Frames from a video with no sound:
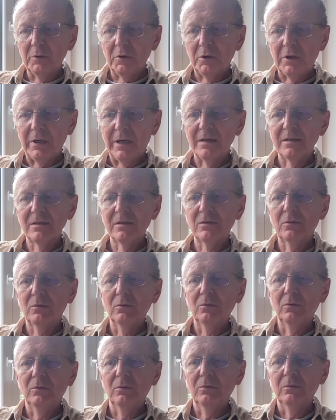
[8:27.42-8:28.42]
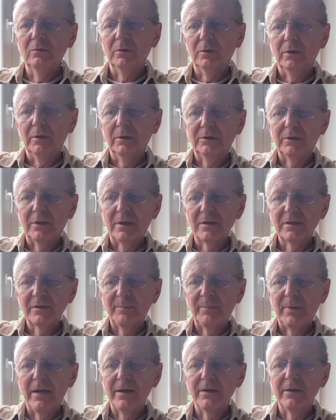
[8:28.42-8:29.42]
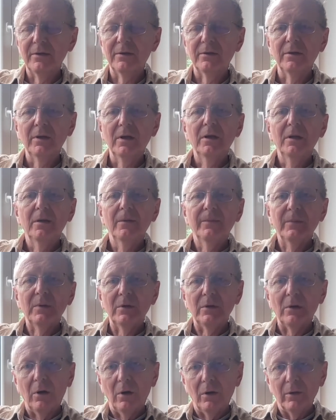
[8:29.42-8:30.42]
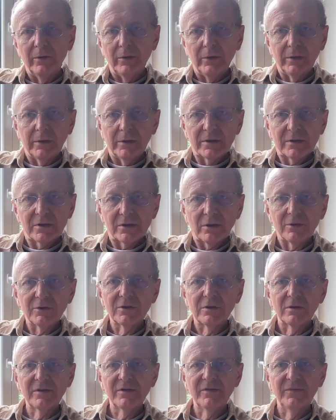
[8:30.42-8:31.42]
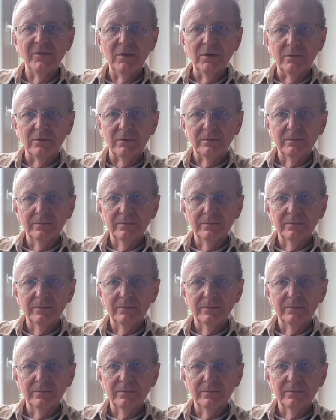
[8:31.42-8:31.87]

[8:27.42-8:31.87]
has to uh, transpire in a social sphere.